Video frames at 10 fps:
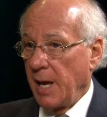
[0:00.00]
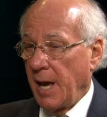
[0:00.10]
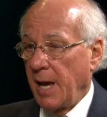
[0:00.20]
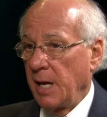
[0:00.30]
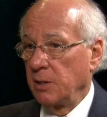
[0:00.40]

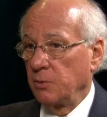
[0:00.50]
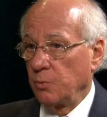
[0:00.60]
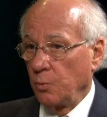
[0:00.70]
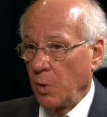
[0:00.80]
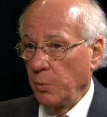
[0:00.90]
And
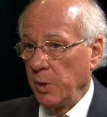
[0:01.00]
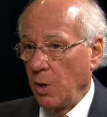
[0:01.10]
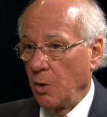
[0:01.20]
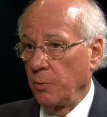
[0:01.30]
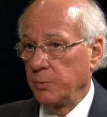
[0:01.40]
what we
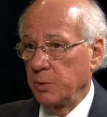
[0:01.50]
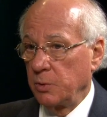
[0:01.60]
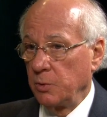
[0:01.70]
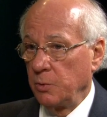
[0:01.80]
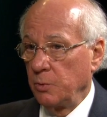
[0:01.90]
hope
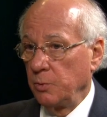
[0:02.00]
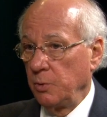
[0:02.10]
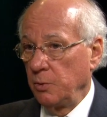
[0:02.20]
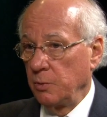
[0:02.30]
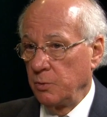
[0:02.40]
to
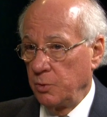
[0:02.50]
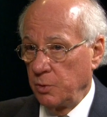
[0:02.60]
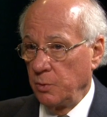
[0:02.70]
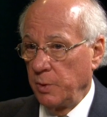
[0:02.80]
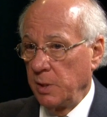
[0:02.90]

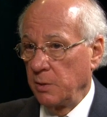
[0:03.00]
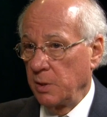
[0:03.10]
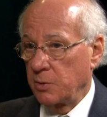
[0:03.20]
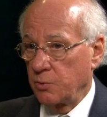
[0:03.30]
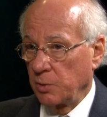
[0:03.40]
do in
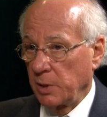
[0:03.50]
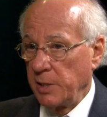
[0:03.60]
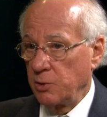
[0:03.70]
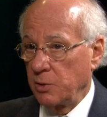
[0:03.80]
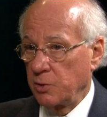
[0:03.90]
this
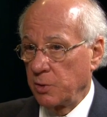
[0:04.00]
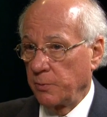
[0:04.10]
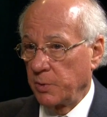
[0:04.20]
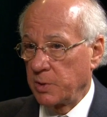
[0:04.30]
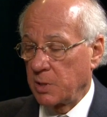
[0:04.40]

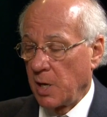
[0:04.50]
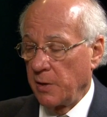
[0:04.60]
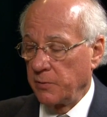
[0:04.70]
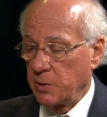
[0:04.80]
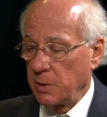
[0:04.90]
relationship with
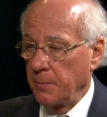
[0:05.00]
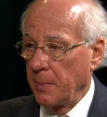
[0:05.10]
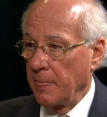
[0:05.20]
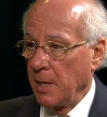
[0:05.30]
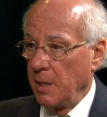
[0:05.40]
Stuyvesant
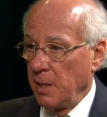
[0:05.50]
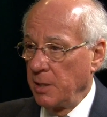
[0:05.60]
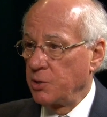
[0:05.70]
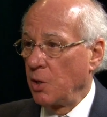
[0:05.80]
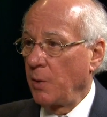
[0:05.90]

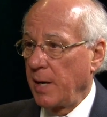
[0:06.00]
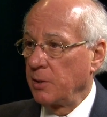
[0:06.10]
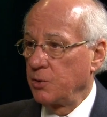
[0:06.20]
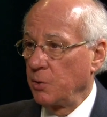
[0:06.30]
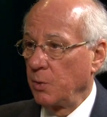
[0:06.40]
is know how
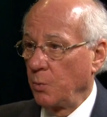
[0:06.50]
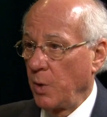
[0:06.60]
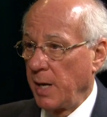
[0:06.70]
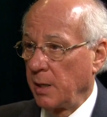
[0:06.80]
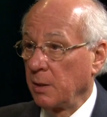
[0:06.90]
to do it
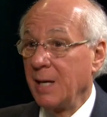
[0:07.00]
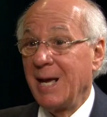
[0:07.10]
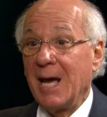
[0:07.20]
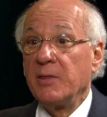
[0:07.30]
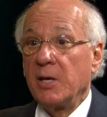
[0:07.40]
well
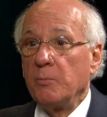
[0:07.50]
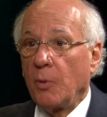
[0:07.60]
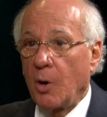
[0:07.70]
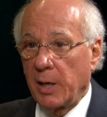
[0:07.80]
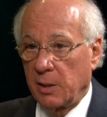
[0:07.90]
and then
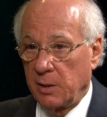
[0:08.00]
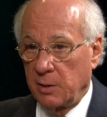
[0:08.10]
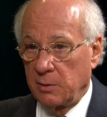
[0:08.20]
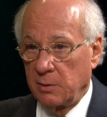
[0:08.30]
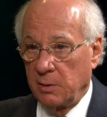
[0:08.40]
market it